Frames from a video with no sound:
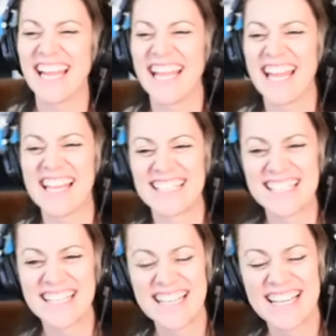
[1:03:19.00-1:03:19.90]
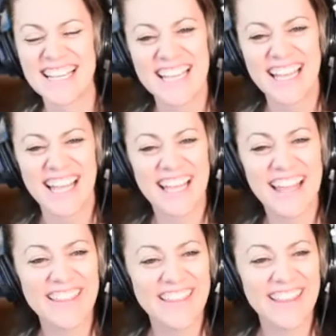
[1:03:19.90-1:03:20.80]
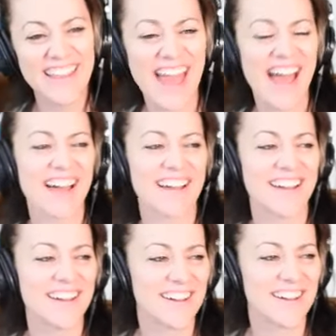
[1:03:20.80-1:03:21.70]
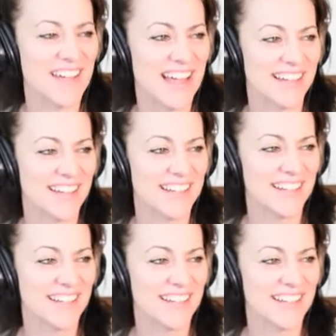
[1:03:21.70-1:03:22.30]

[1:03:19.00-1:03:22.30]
I guess. And yeah, oh man.